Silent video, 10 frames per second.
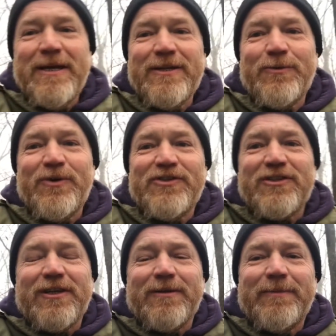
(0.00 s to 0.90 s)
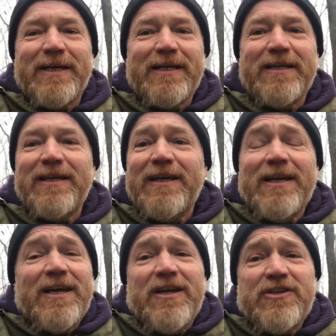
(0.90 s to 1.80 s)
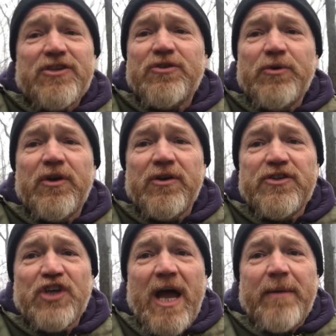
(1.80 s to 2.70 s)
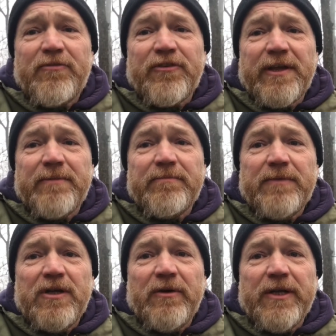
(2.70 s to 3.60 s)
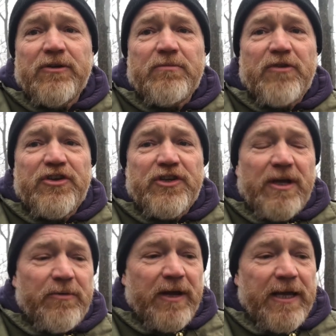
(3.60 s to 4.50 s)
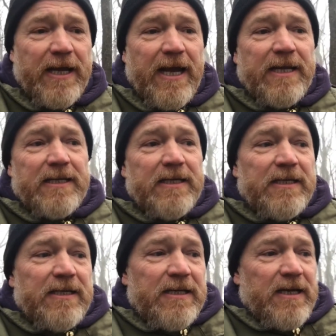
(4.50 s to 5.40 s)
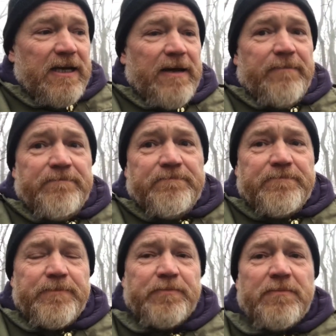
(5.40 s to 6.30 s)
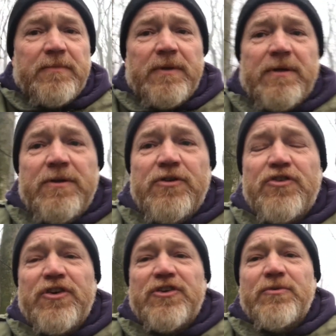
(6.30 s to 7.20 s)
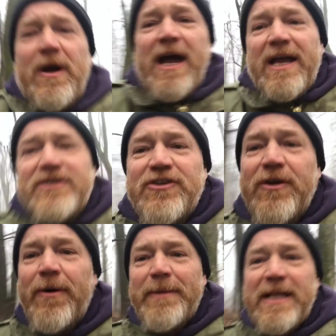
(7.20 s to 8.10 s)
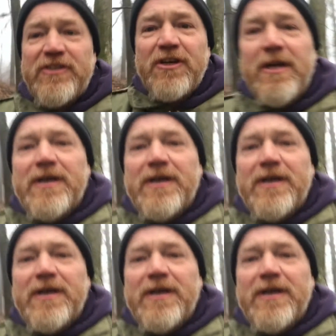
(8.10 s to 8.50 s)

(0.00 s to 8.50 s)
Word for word: be in the woods a little bit, and, and just do a good job for them. You know, I do appreciate what I got. Um, Nutrition-wise, you know, I mean, that's